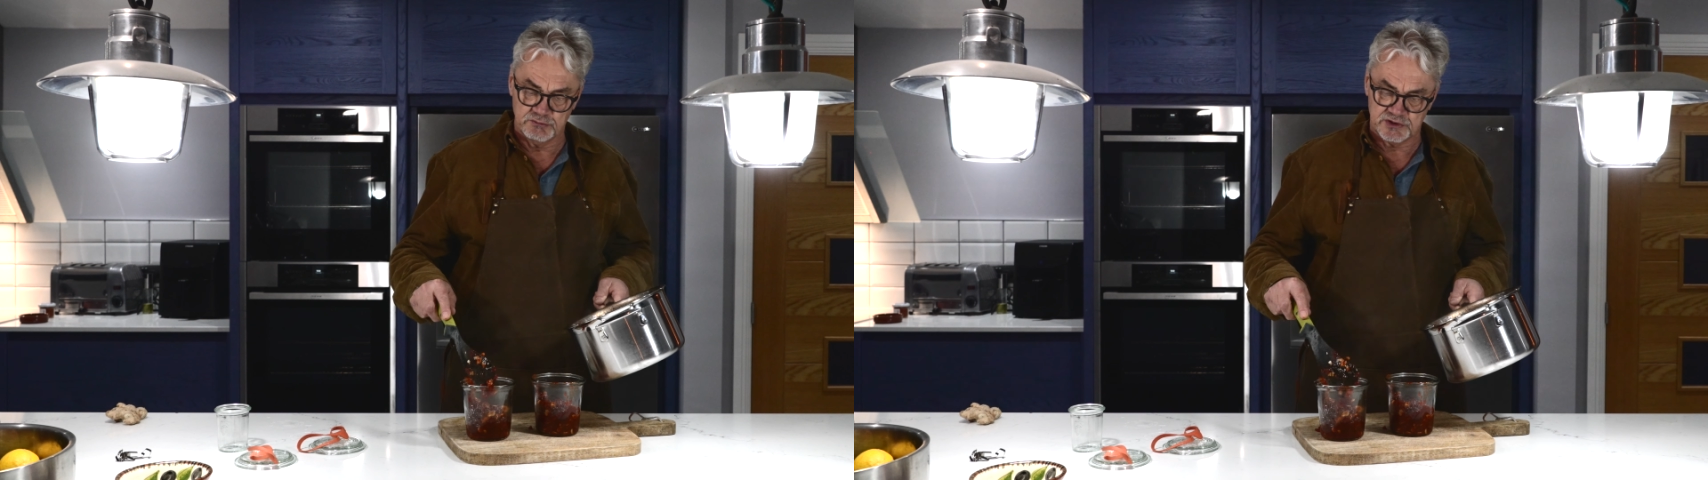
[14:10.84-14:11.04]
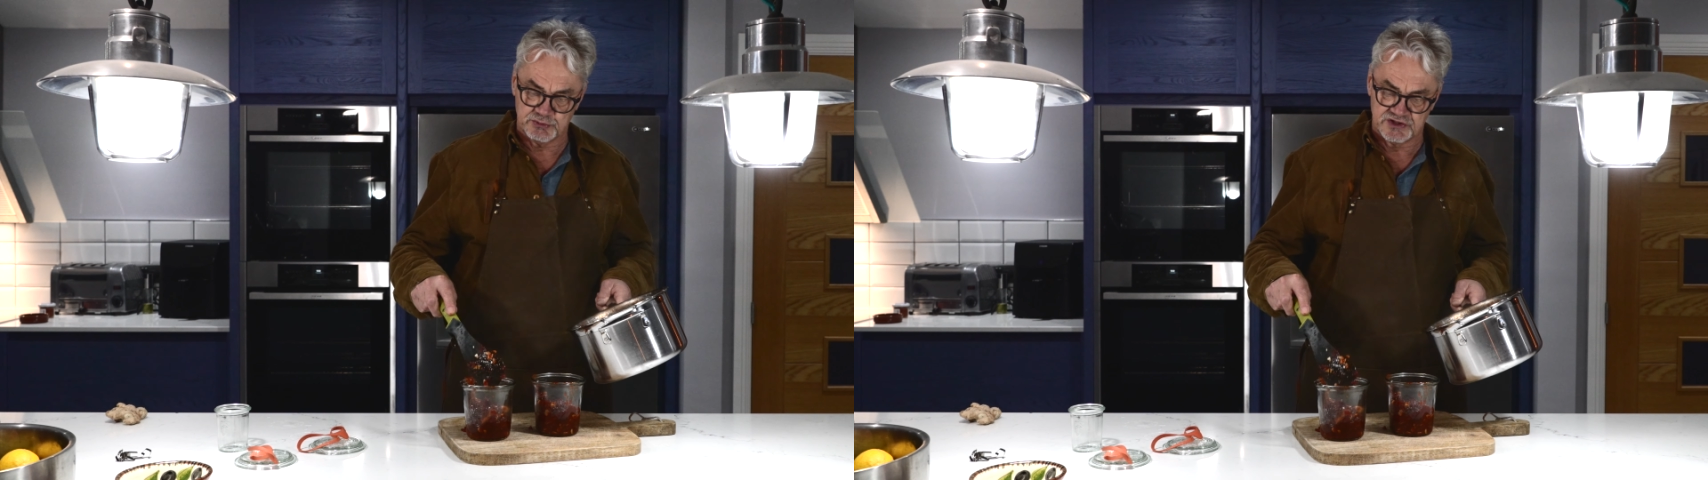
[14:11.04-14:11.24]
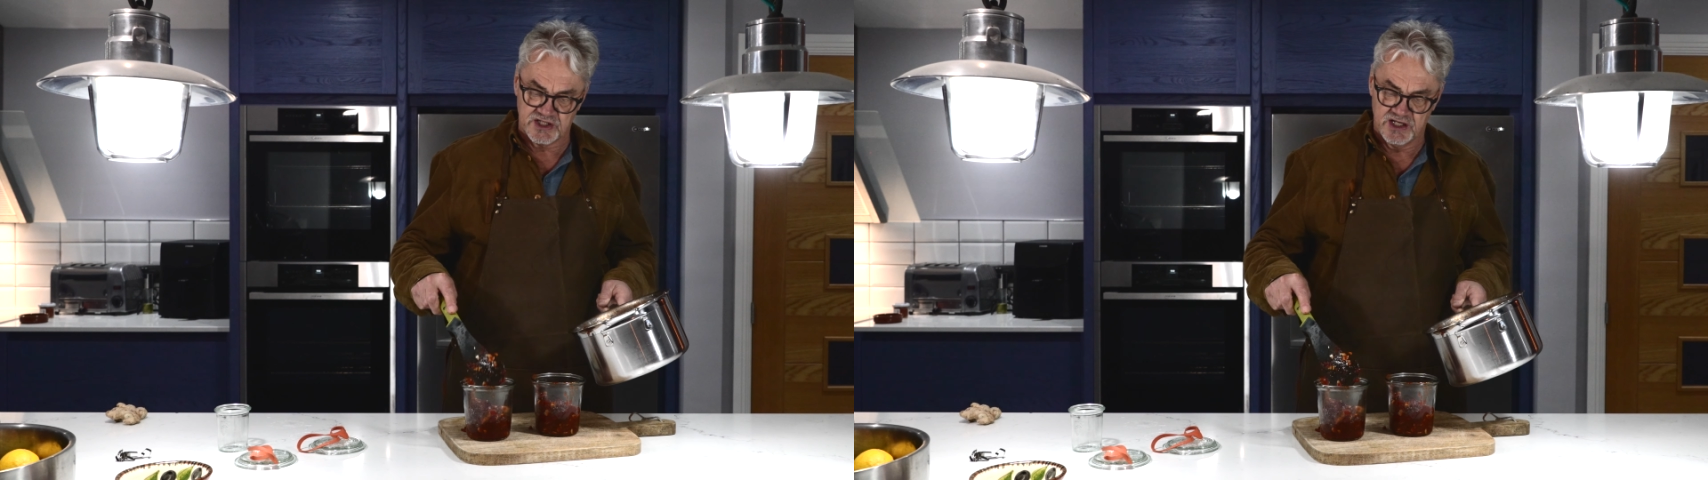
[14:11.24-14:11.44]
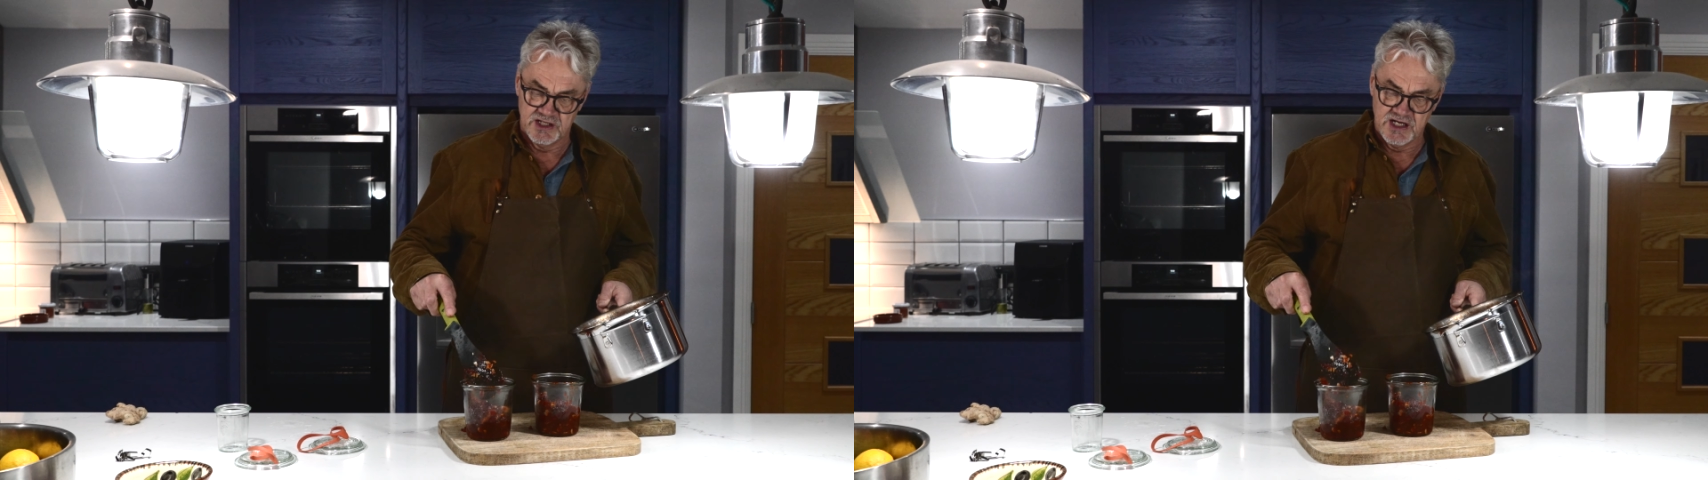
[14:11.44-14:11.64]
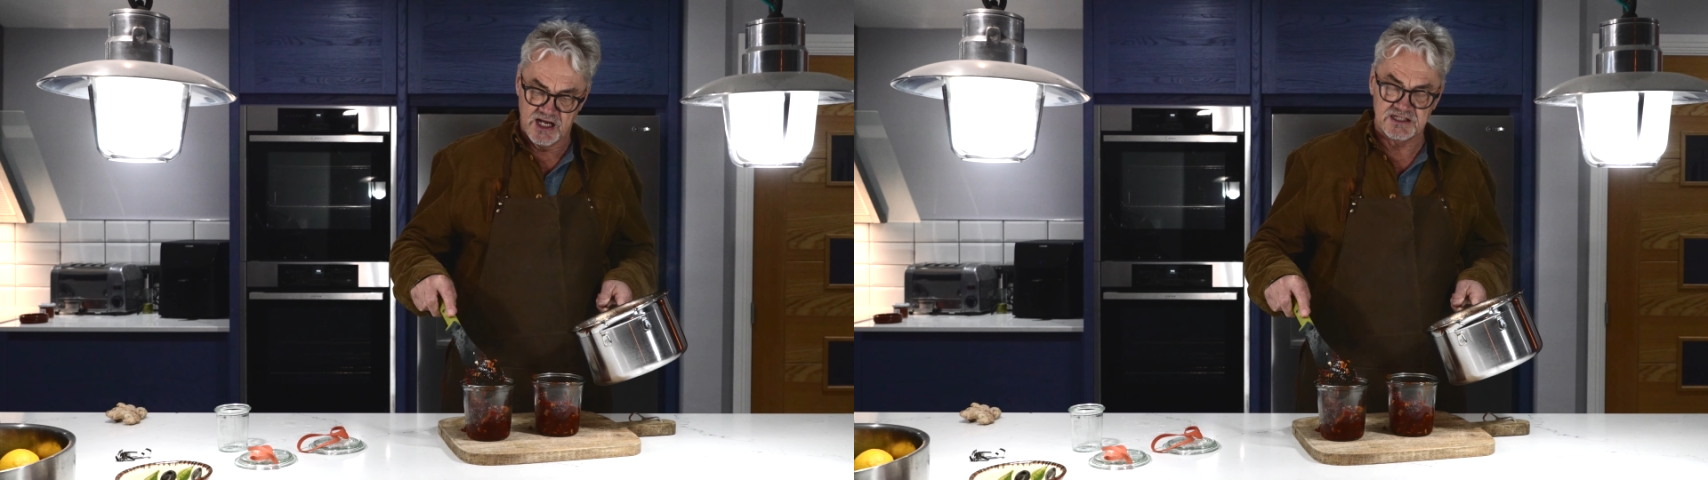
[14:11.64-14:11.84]
which was a
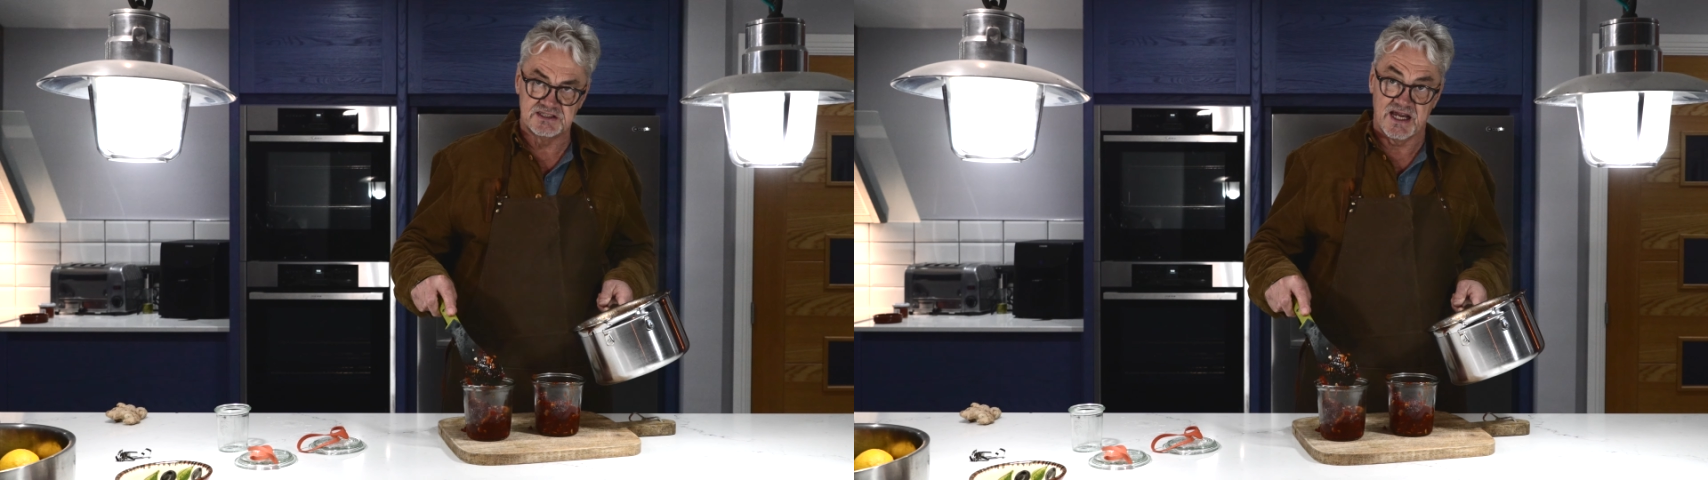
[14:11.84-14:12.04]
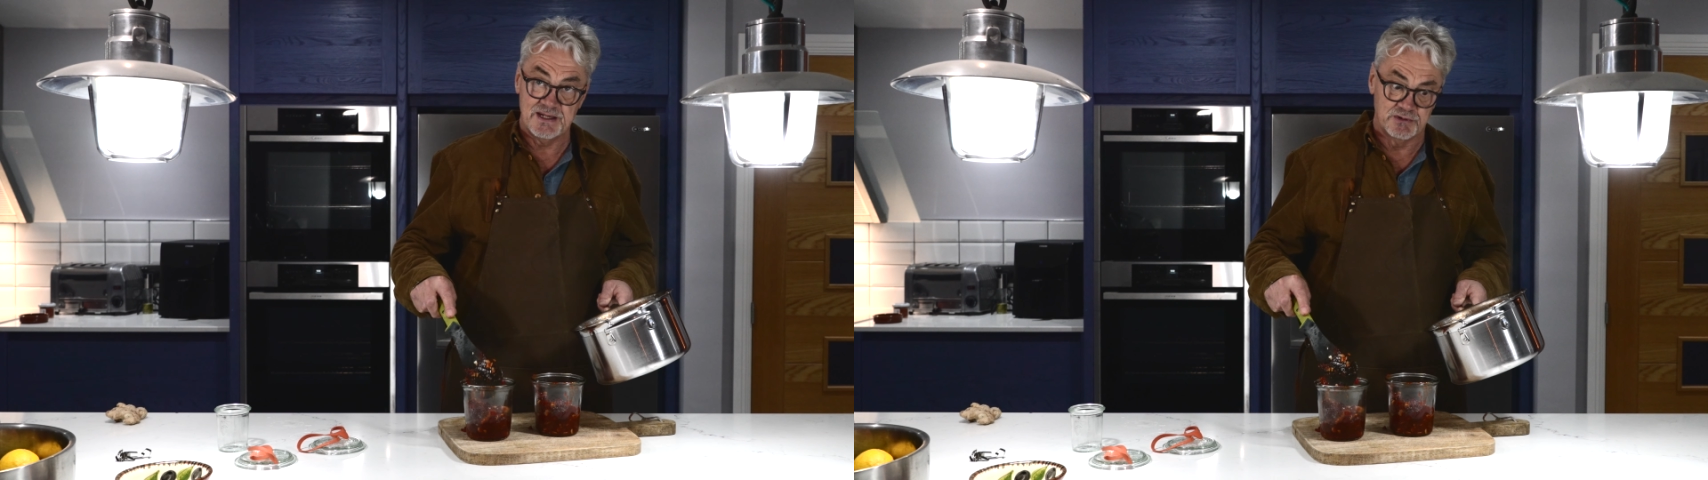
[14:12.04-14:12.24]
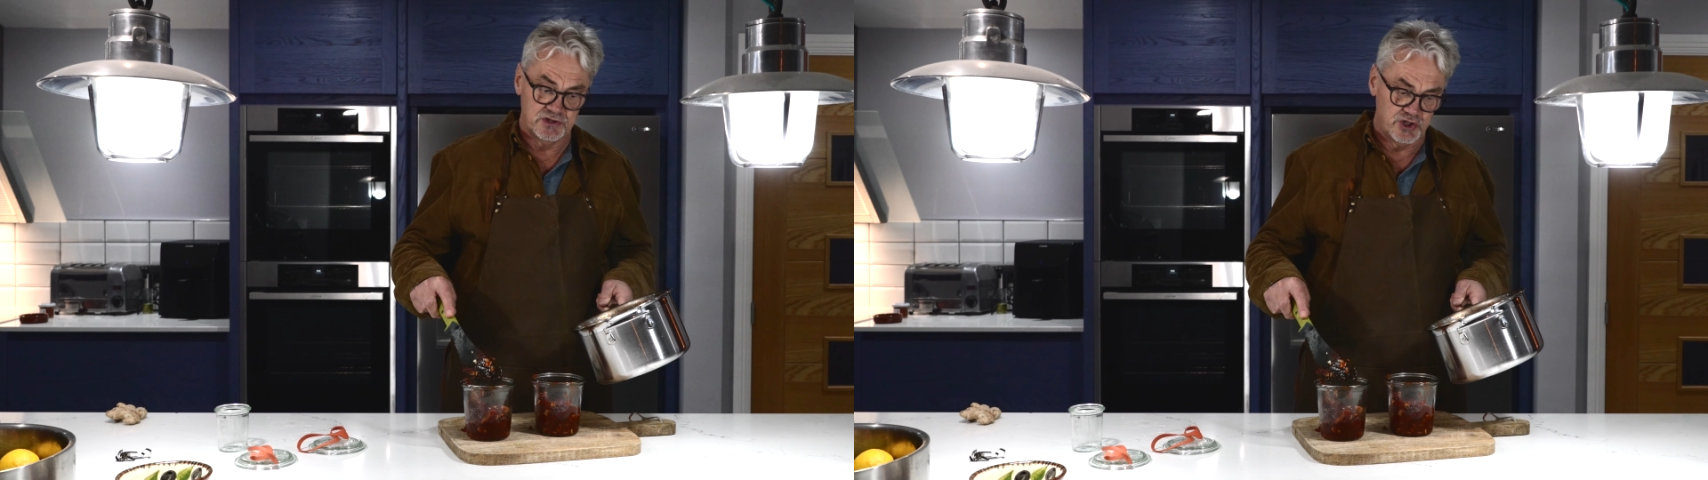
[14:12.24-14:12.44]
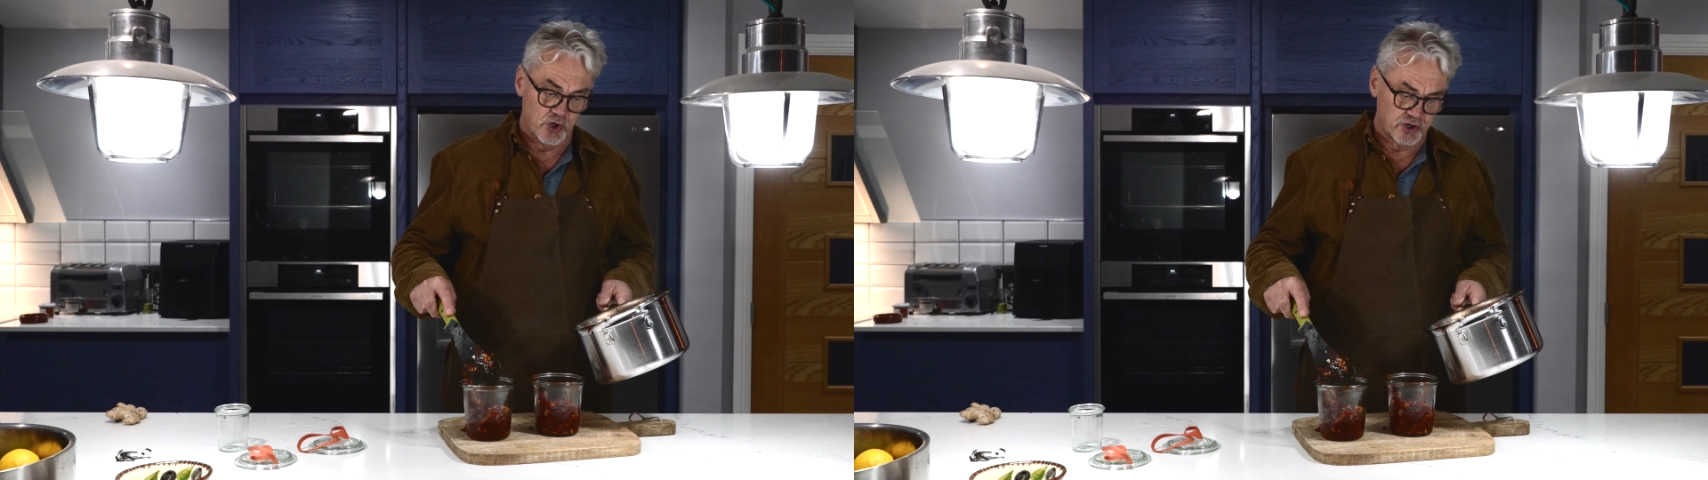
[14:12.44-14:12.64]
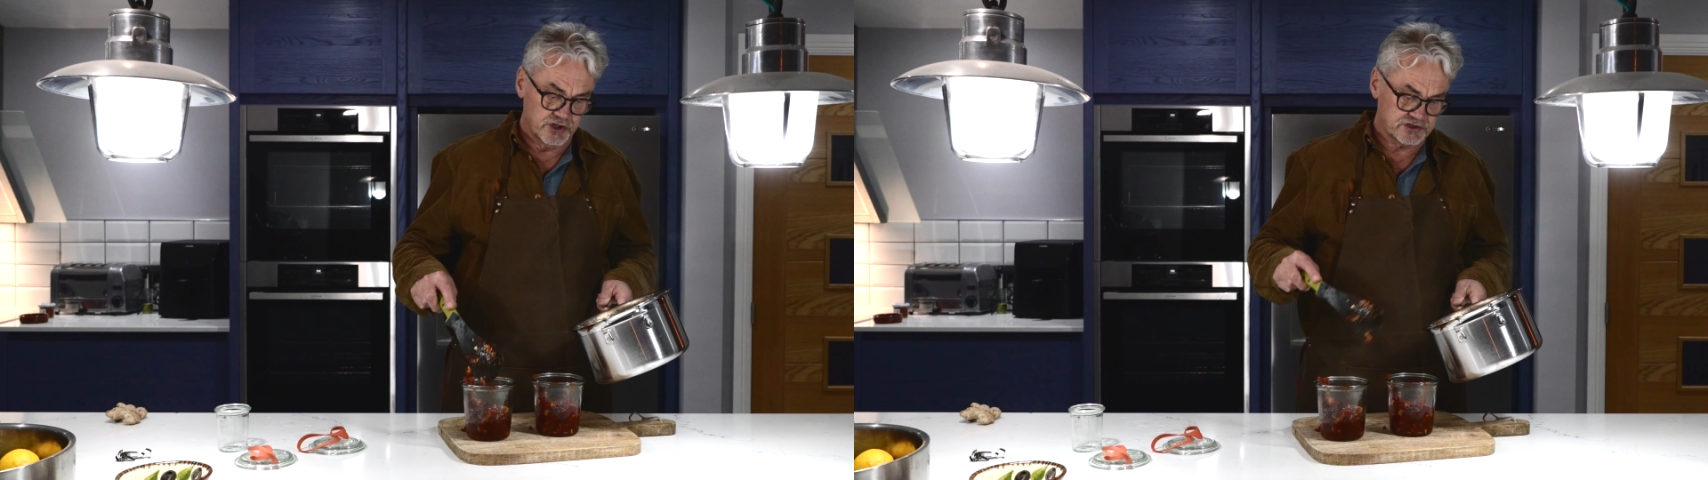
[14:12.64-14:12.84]
Daimon
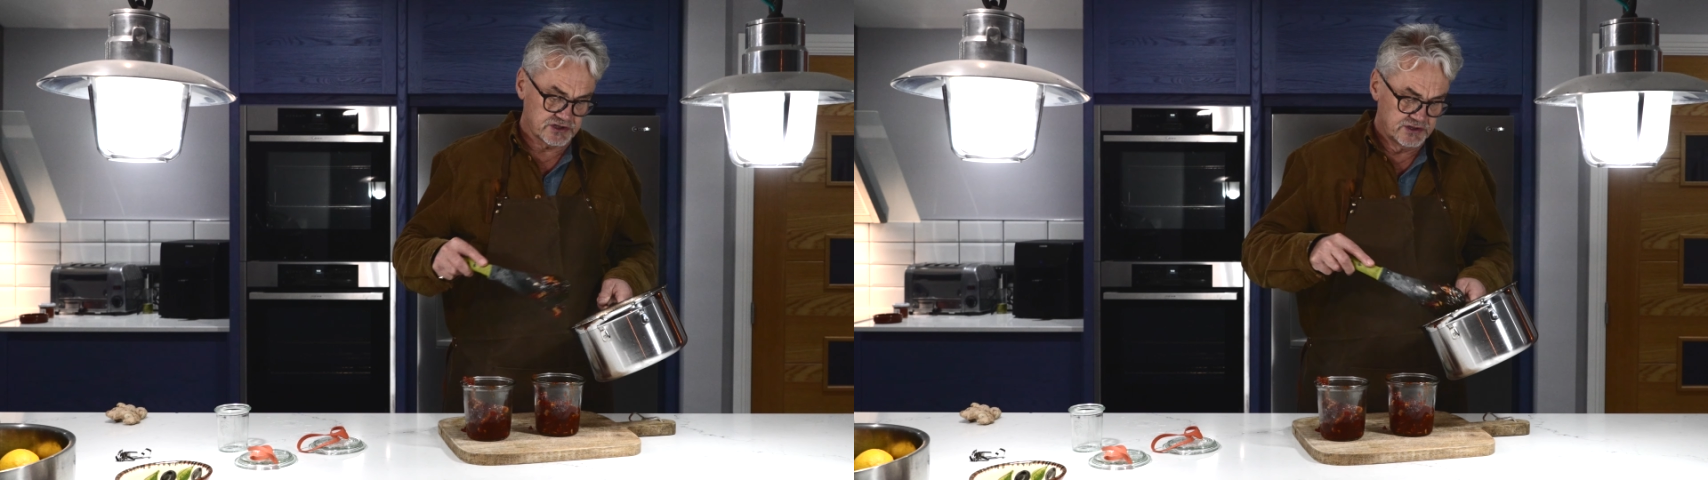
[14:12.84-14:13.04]
yogurt,